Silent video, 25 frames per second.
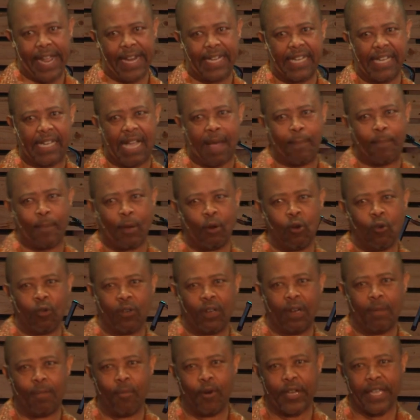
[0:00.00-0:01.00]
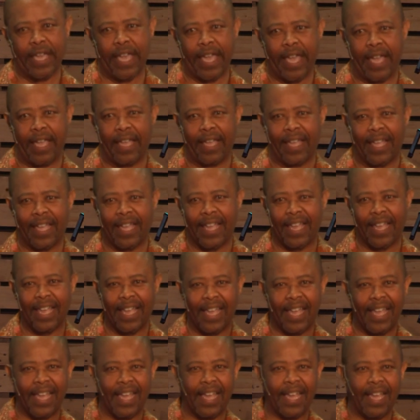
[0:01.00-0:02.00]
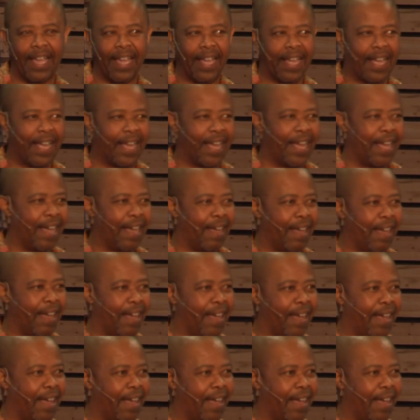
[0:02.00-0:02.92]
become ready in your heart and in your